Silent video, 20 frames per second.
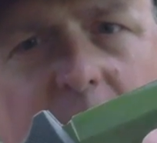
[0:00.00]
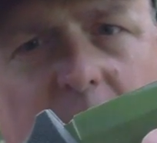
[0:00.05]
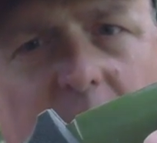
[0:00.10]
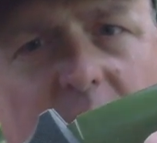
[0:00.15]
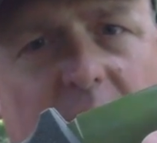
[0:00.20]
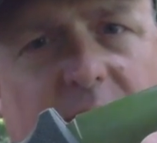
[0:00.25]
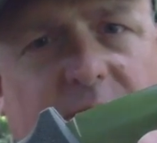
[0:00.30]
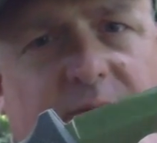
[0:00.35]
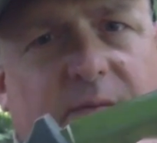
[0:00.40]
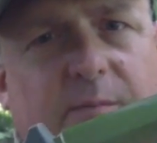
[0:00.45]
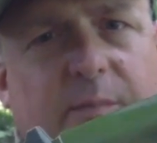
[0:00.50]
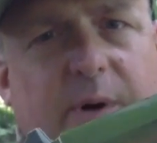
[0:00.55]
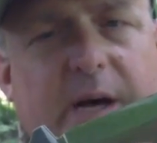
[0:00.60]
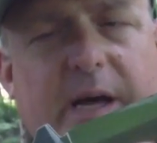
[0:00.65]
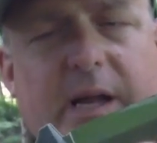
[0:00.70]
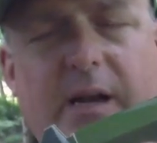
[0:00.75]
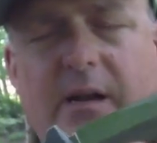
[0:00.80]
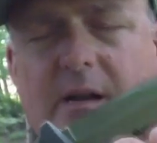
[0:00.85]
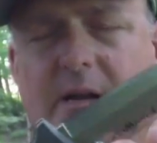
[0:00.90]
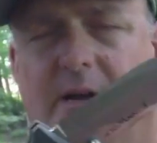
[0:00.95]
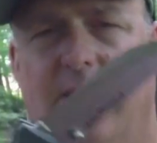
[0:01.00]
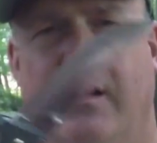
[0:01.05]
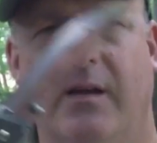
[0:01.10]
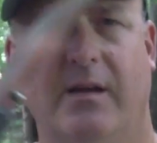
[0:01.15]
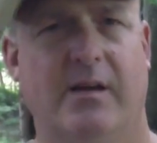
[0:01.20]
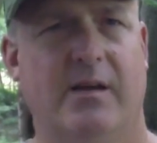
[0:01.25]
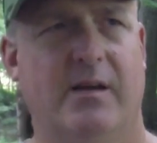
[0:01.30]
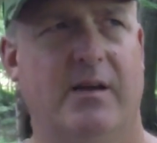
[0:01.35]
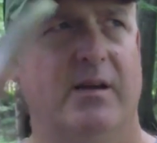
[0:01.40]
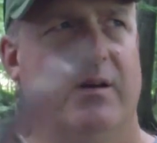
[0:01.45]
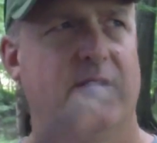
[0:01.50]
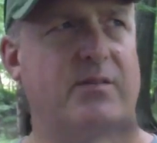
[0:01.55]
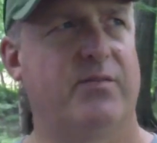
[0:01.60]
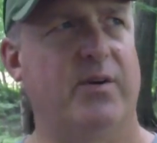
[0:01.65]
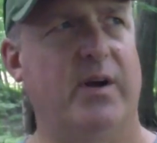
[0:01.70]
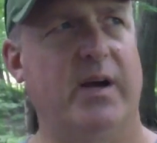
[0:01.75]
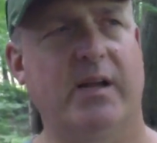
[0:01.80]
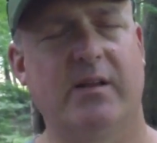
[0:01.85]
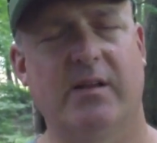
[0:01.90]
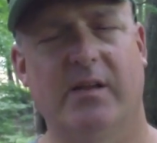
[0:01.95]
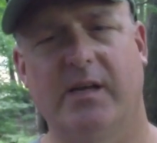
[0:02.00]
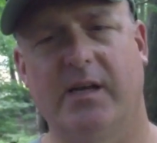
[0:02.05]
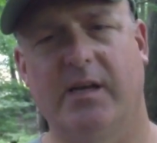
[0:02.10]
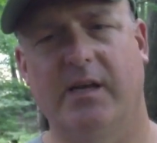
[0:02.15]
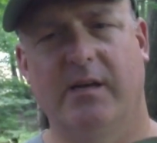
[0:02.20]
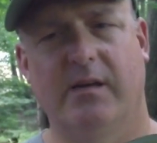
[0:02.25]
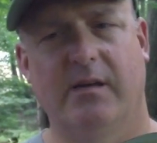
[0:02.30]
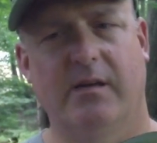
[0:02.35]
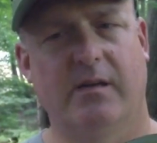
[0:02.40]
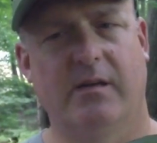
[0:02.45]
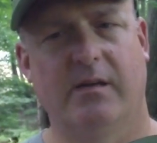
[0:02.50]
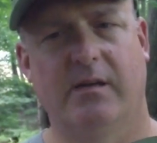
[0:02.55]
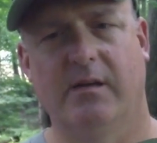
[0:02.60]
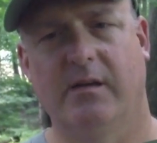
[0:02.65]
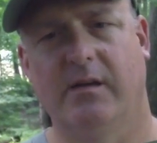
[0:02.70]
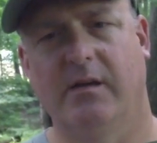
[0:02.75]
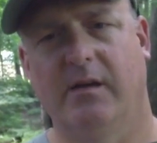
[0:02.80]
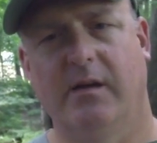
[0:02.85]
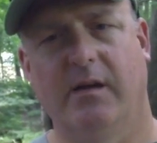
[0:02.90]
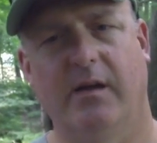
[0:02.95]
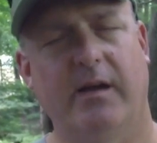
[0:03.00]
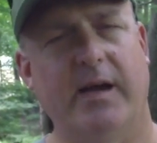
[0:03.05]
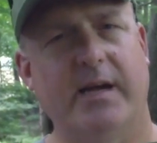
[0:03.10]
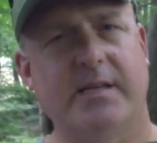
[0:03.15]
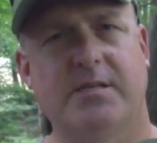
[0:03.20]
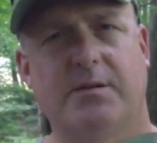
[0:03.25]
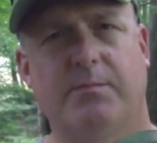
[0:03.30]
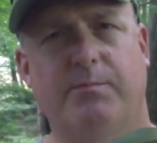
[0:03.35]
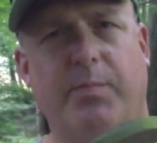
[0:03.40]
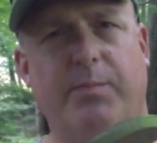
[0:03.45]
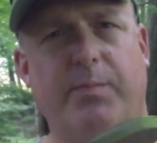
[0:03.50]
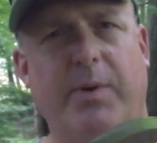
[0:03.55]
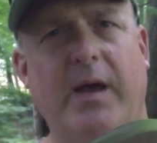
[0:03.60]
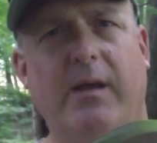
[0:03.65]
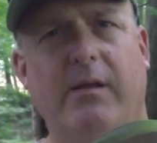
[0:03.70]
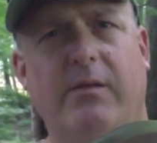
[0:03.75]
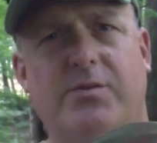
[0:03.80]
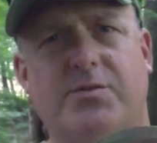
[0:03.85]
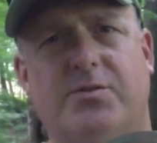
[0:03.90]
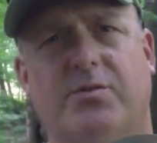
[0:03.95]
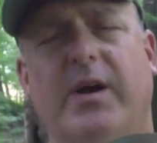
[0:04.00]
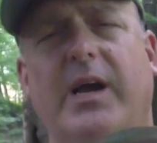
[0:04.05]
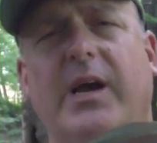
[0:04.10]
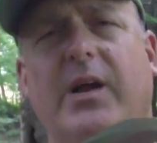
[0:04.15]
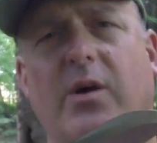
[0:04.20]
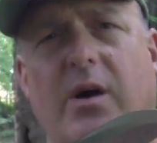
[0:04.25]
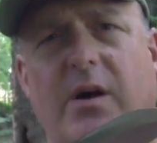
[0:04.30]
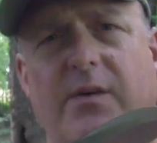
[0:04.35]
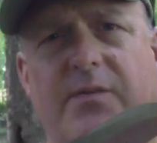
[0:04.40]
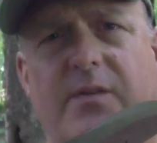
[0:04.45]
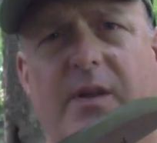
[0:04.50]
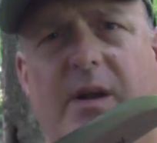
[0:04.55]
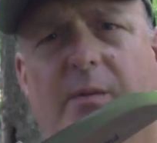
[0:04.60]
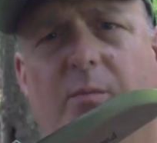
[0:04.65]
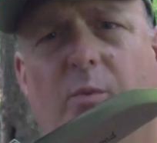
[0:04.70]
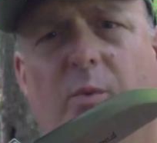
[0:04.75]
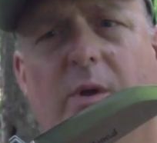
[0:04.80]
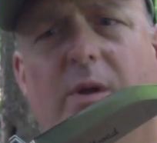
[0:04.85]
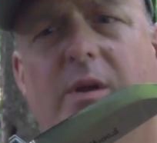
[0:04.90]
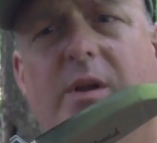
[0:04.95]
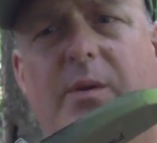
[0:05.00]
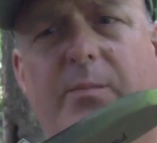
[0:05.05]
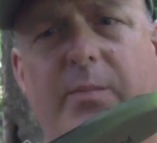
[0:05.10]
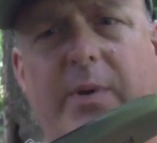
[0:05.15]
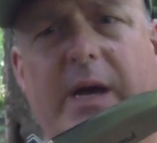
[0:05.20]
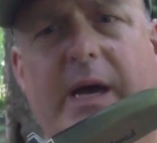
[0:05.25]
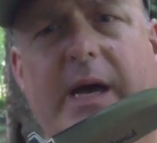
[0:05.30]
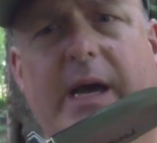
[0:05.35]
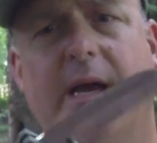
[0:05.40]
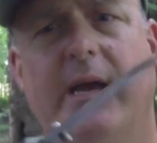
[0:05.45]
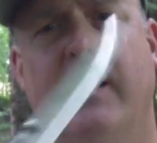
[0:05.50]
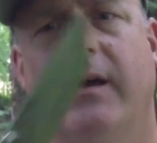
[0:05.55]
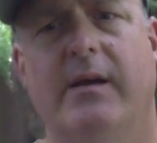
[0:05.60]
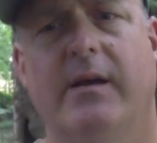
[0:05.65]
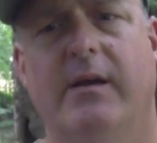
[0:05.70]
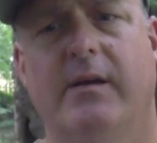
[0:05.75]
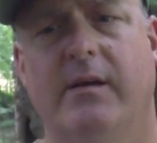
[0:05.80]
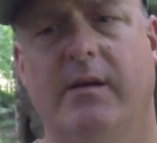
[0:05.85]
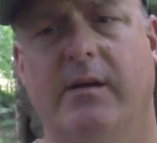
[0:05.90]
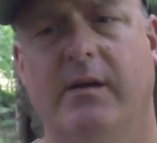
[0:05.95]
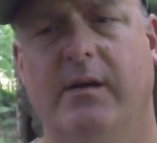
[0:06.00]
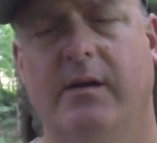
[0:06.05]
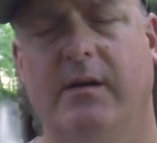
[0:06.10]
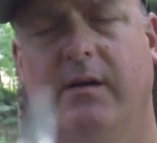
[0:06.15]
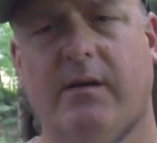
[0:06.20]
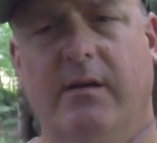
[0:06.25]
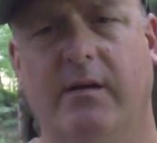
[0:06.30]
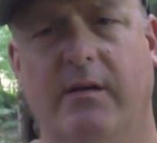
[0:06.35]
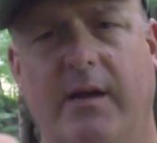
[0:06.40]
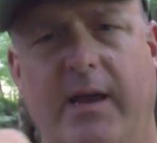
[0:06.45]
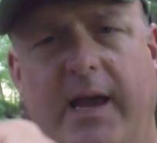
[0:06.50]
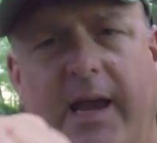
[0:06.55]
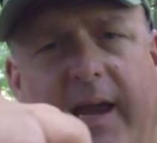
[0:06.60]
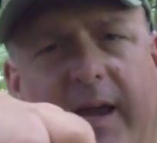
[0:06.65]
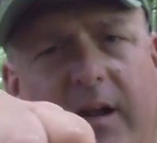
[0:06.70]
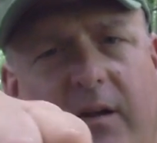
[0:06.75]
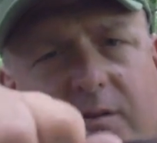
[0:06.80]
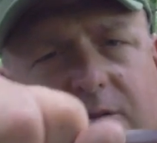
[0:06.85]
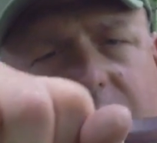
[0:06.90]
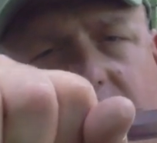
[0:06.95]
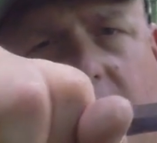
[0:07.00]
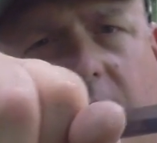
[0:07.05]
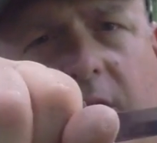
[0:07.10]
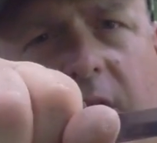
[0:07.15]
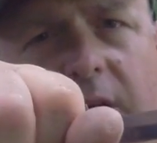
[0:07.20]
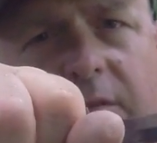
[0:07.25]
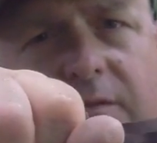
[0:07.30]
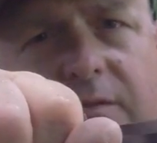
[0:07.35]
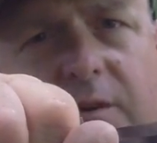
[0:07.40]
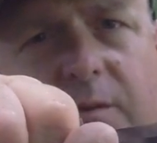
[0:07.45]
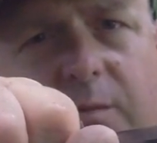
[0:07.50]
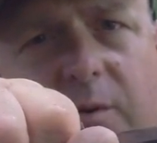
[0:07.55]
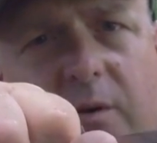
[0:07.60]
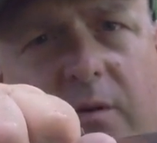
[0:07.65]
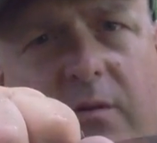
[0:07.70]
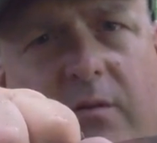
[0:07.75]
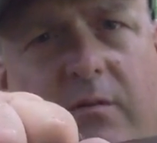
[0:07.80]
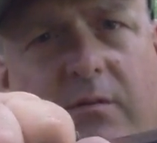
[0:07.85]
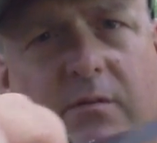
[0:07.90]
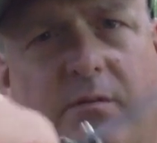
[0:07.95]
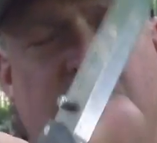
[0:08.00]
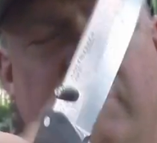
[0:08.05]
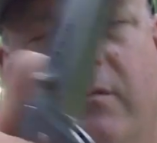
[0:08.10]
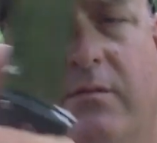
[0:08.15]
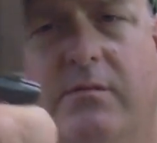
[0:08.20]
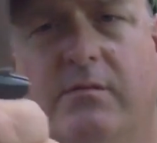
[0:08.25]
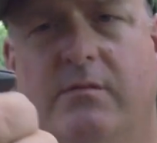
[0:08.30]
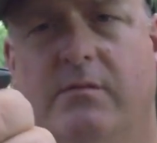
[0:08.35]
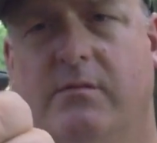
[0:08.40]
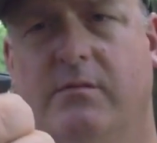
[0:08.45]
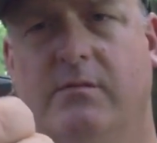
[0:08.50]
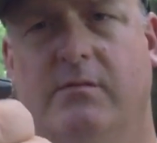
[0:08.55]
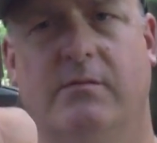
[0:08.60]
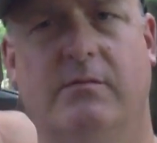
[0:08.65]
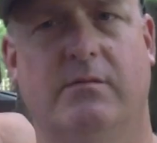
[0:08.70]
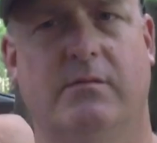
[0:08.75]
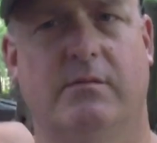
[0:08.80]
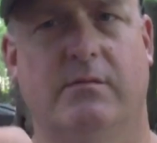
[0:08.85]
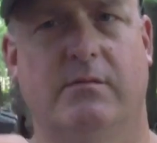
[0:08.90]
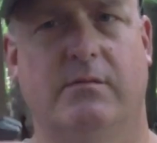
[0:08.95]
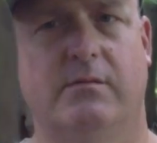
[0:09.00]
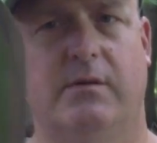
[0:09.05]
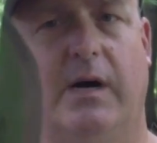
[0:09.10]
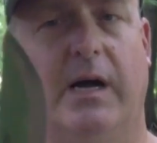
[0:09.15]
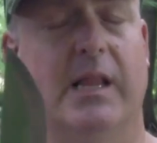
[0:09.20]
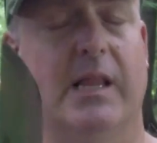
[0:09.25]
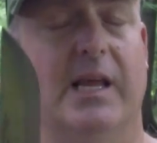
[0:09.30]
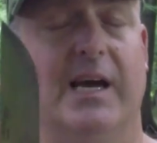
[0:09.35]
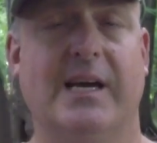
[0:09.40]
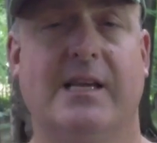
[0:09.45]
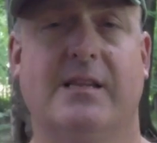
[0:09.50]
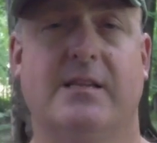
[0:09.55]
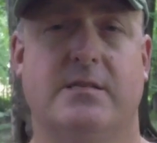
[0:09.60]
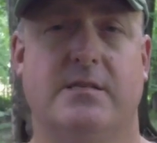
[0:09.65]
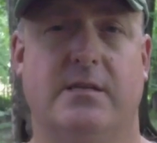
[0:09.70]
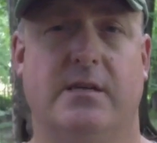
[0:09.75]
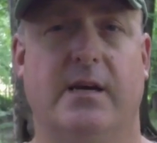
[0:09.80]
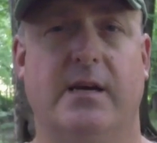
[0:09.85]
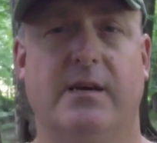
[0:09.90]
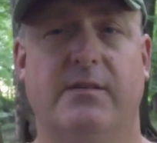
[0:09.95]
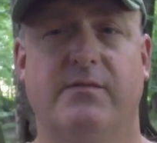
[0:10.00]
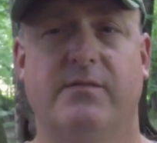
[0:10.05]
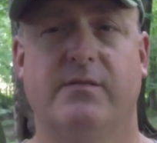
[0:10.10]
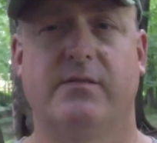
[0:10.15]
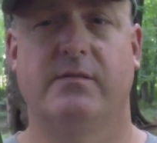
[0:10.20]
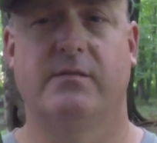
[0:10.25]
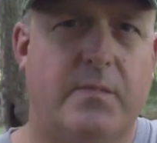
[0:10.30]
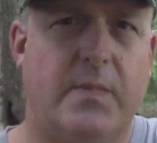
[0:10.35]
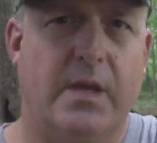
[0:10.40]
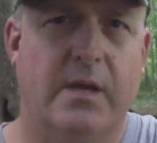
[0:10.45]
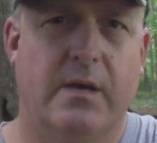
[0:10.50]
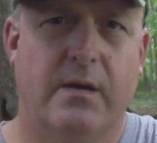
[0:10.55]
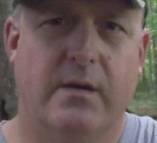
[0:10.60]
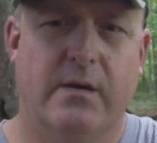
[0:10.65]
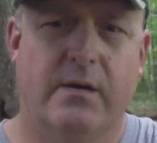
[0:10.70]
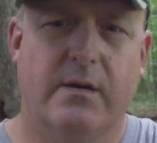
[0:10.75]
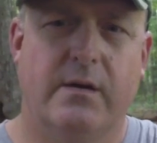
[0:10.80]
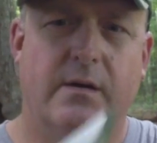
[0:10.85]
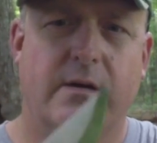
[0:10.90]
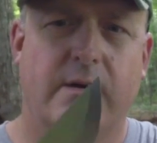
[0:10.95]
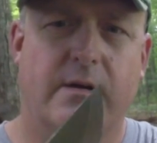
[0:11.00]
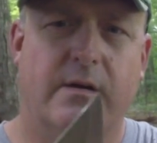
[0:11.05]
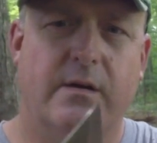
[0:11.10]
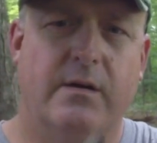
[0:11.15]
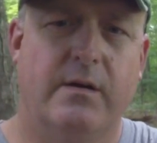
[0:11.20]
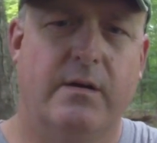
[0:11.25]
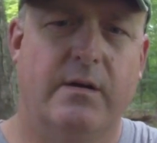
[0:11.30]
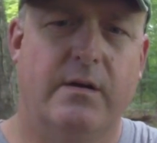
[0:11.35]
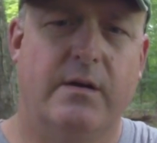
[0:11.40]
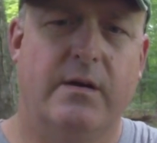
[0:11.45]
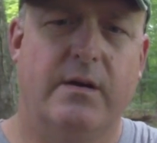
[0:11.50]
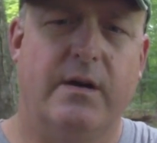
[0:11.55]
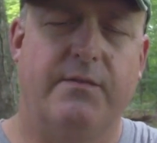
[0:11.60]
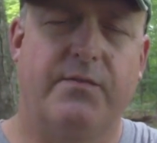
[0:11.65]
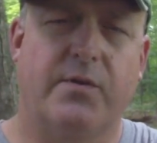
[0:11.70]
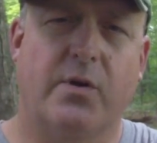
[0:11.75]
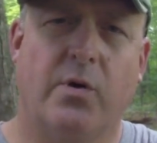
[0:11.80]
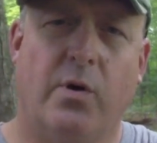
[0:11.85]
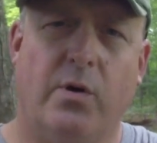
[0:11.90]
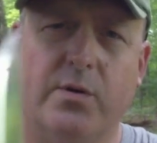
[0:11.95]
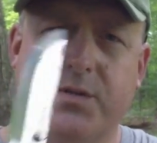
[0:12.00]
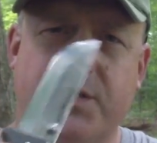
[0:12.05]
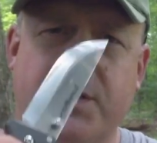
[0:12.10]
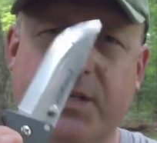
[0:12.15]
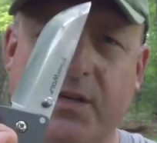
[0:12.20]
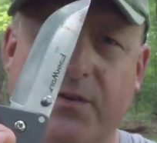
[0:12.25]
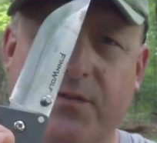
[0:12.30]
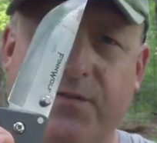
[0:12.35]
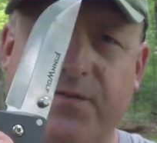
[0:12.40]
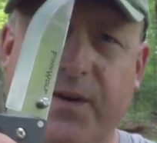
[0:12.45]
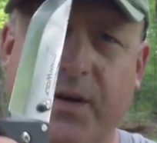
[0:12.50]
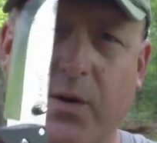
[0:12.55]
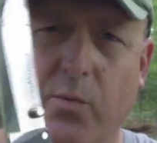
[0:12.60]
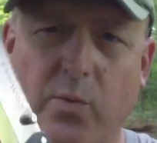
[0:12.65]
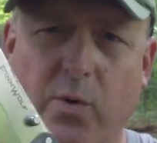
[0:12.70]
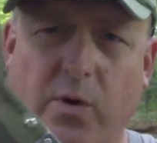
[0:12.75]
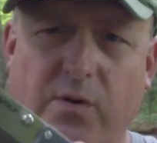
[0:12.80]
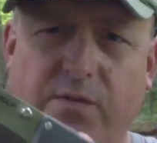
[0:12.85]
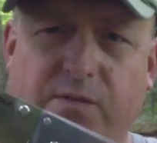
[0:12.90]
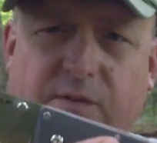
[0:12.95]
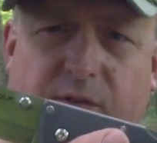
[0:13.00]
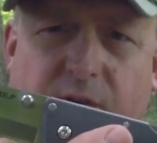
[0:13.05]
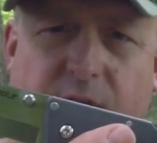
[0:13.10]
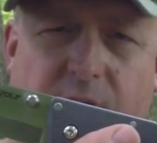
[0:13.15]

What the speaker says: off, but frankly, that's a trade-off that I'm willing to pay. Handles are comfortable. I like this knife. If the Cold Steel Finn Wolf